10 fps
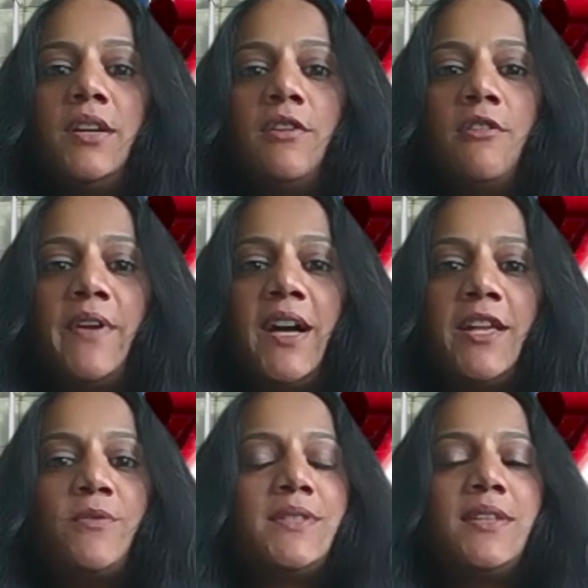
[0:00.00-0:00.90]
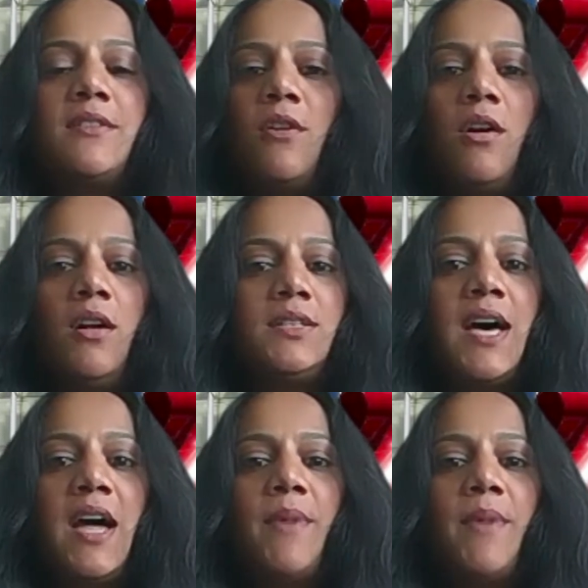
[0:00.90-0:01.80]
Your value is at an
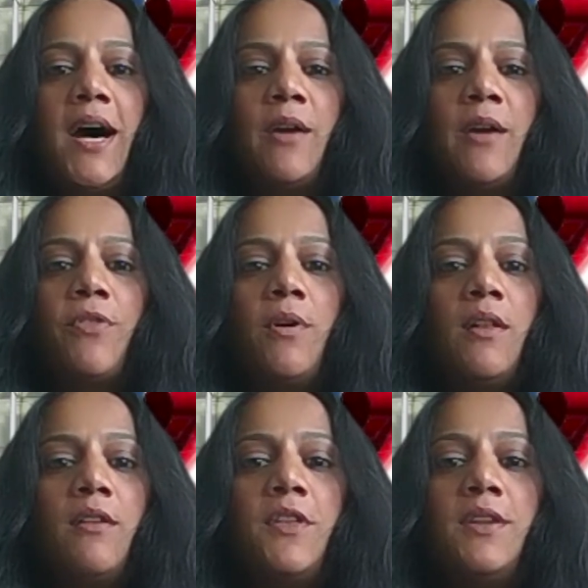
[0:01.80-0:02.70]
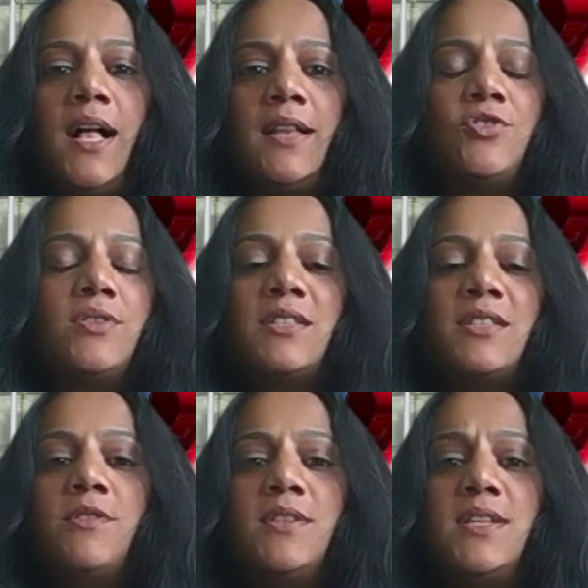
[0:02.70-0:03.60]
all-time high with all of the knowledge and
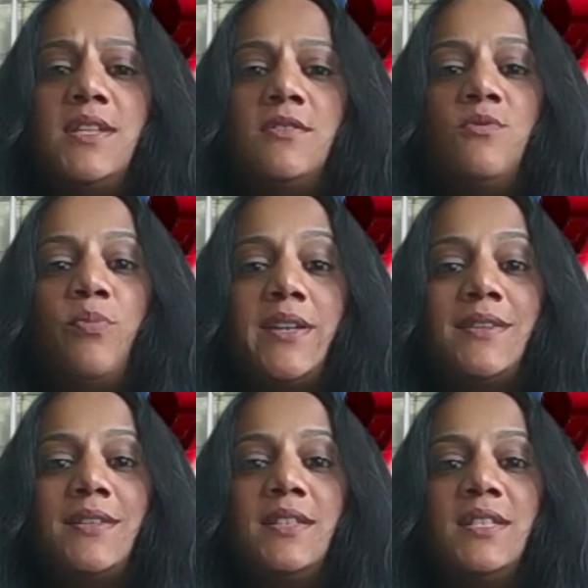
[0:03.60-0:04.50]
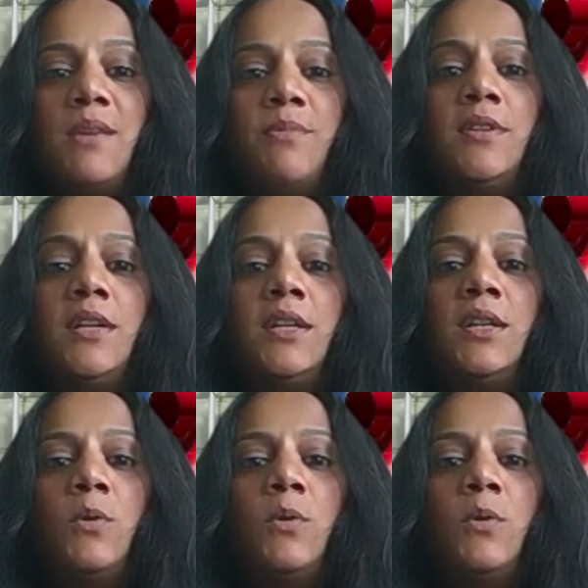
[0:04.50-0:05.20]
expertise you bring to the table